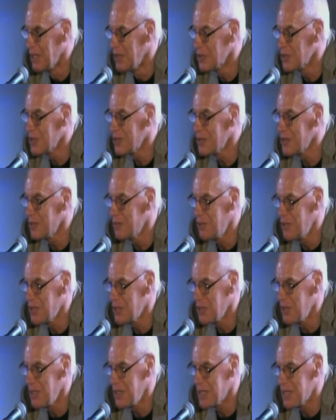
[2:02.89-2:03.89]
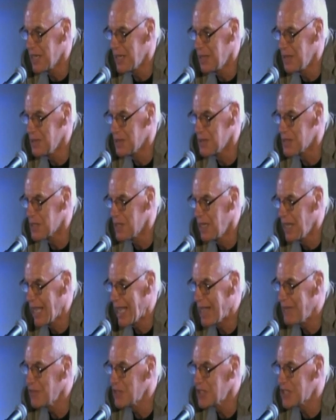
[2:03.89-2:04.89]
artificial intelligence
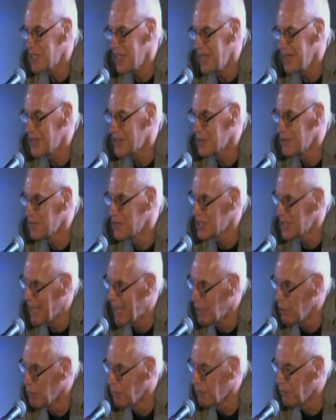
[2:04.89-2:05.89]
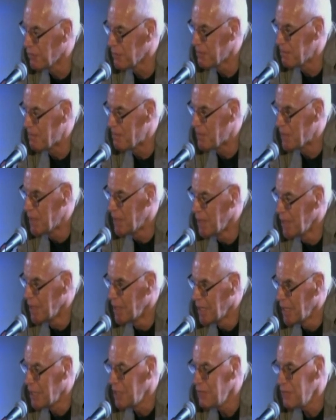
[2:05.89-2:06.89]
have a sense of self?
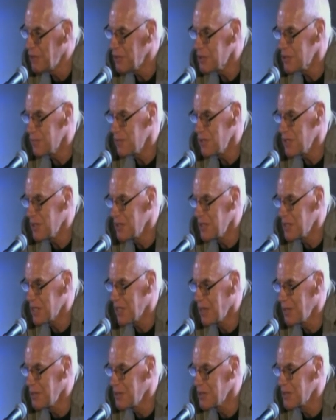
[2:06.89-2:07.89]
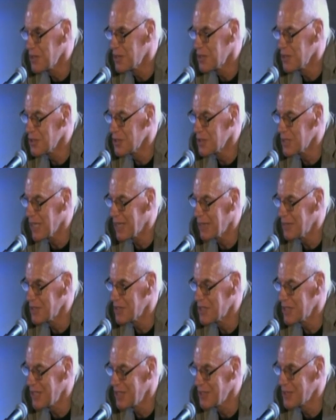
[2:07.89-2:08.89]
And if artificial intelligence doesn't have a
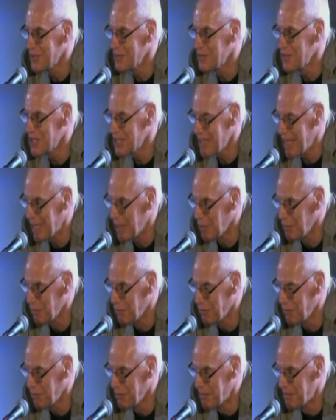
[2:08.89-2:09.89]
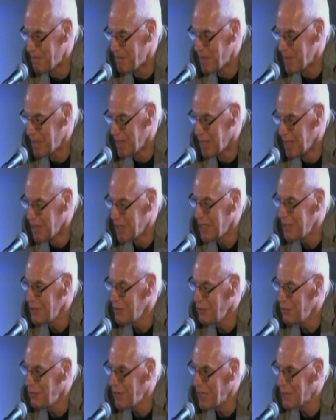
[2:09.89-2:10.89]
sense of self, that in
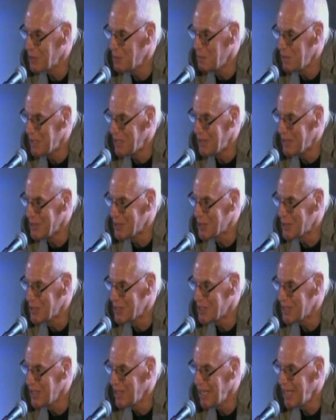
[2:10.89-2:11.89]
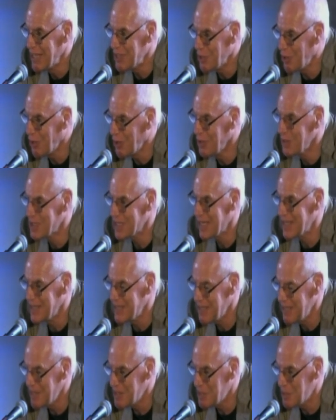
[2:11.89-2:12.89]
fact means that it can't
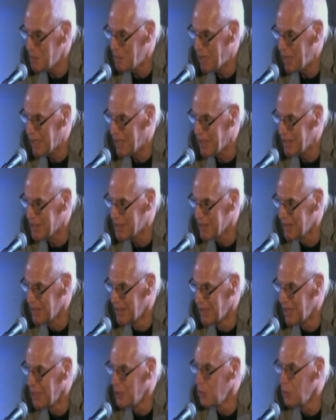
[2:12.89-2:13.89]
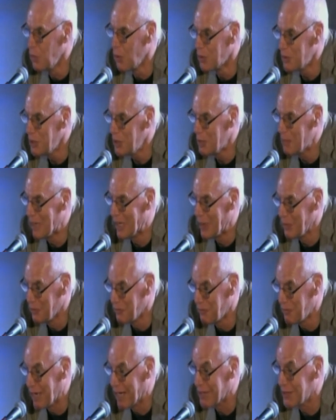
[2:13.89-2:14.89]
anticipate and worry about the
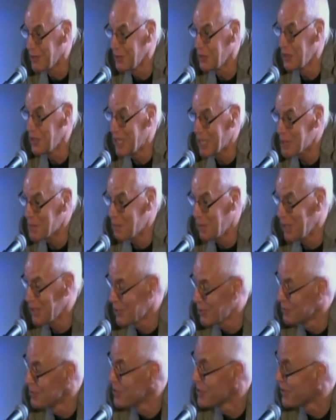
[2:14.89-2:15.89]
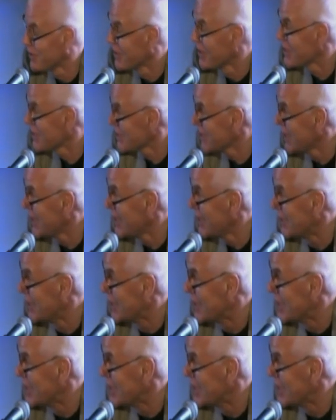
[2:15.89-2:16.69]
fact that the next picture is going to scare it,